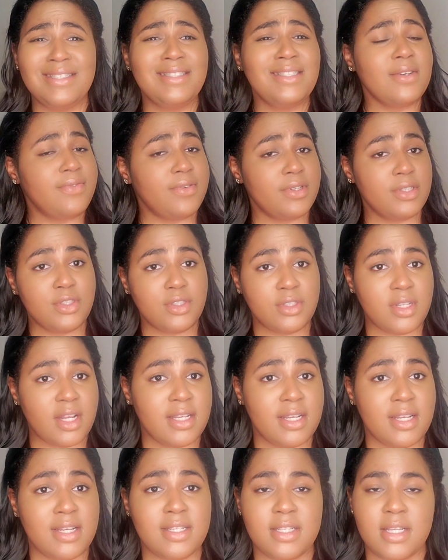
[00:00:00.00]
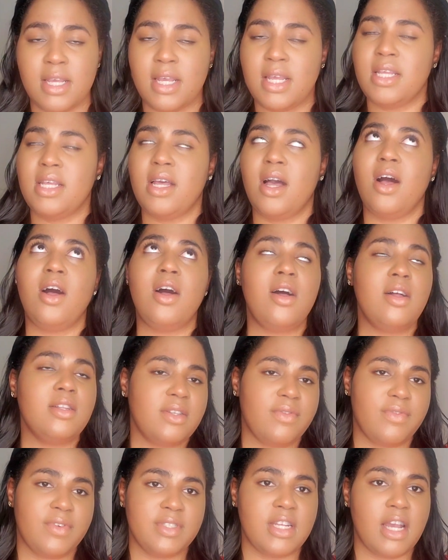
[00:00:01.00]
different studies, all
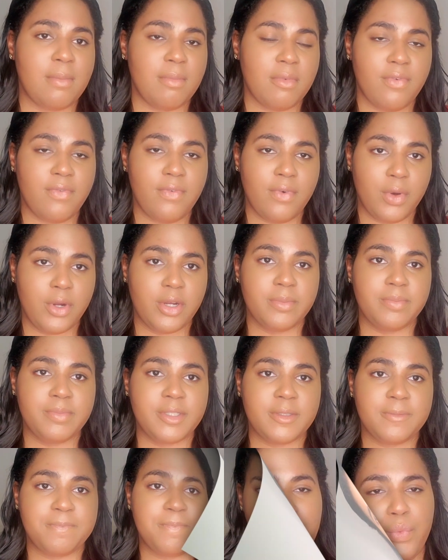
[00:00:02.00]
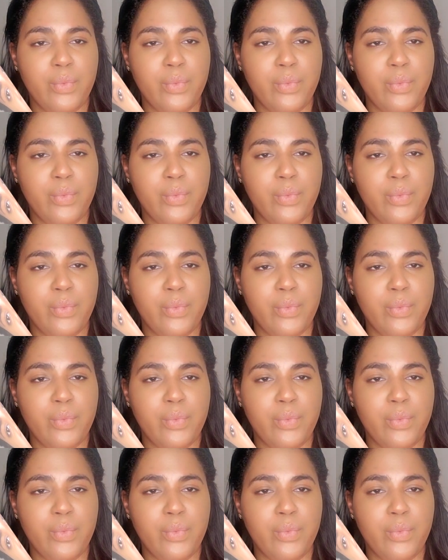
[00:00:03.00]
different type of forms.